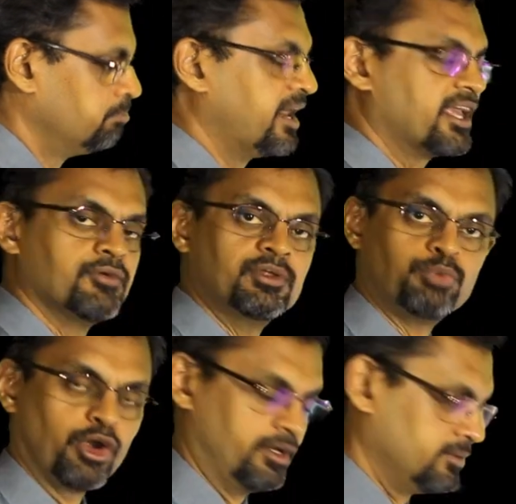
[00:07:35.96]
break-even
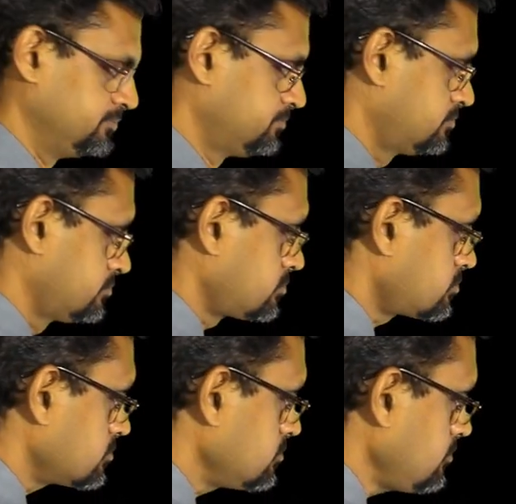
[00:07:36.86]
point.
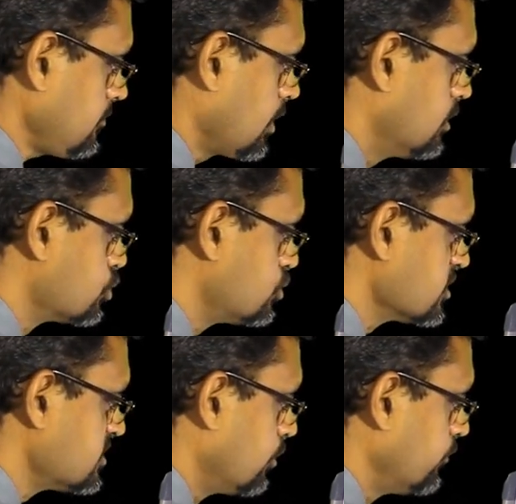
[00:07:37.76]
So
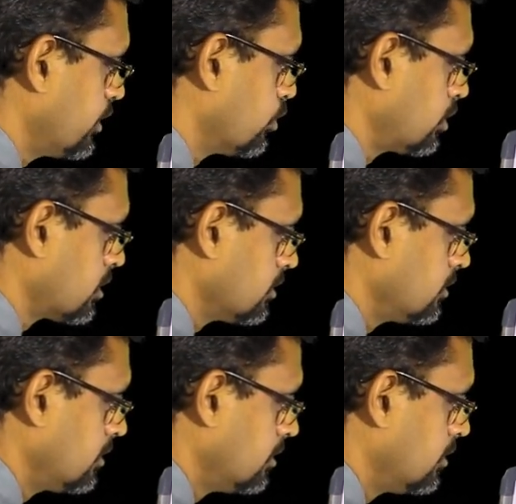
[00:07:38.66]
just now we wrote
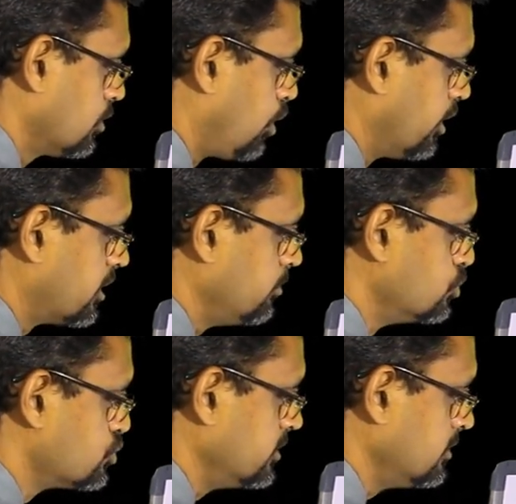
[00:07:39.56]

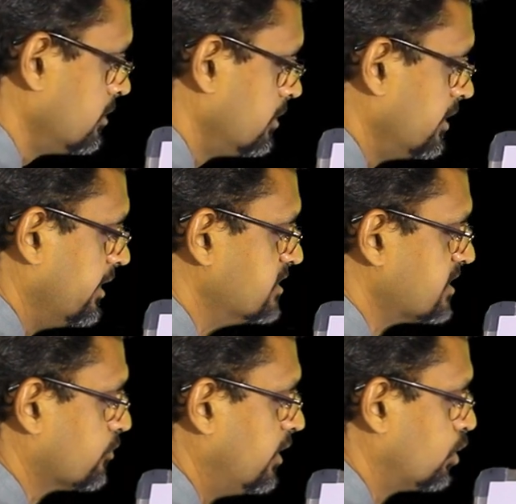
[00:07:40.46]
contribution
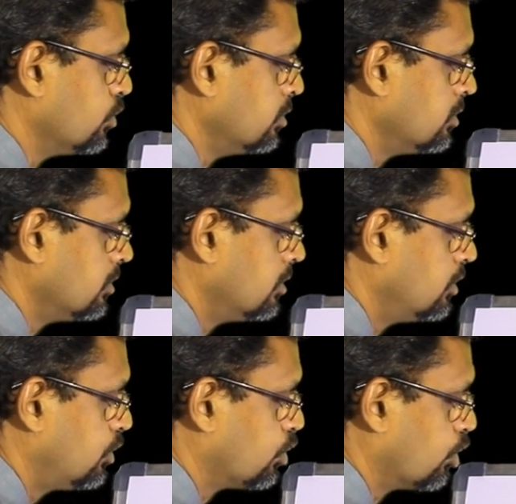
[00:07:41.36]
is equal to
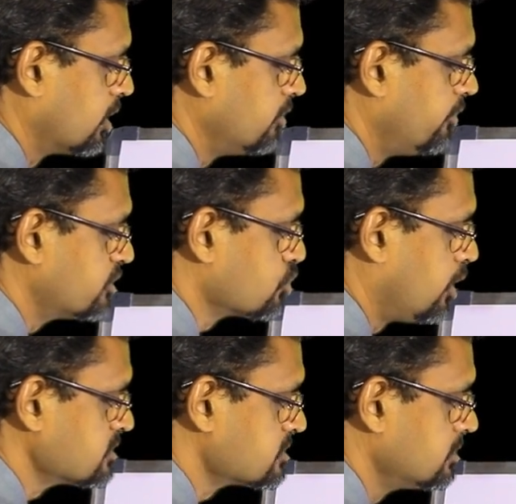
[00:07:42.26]
total fixed
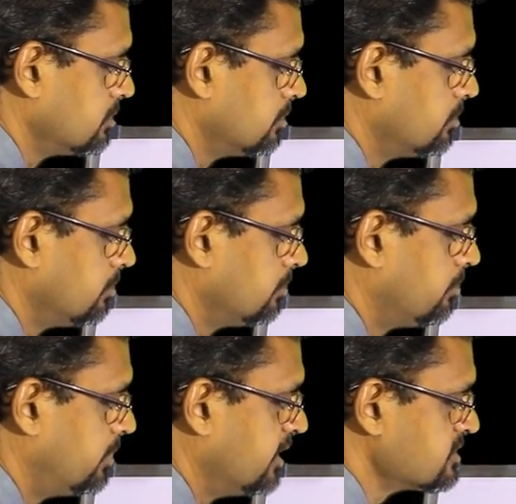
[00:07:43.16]
cost
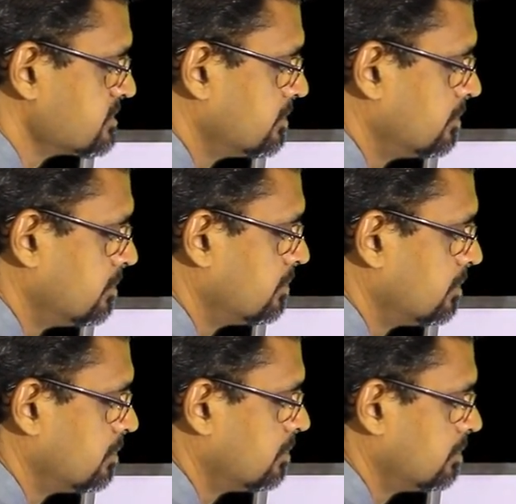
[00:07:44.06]
plus
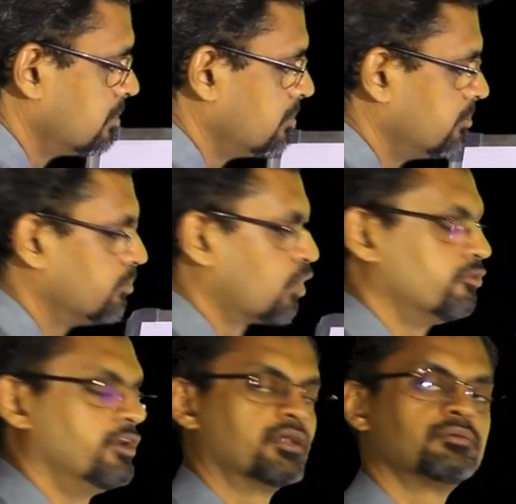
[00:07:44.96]

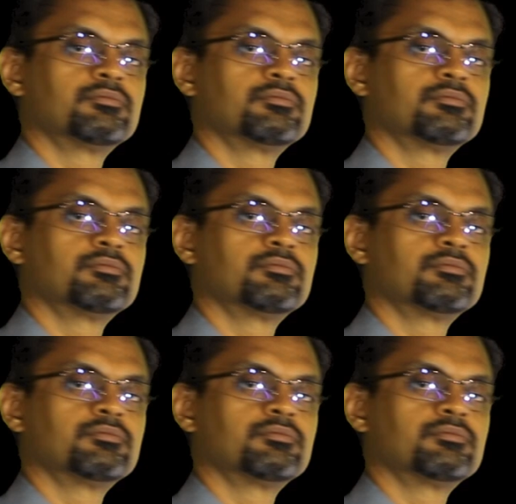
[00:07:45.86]
profit.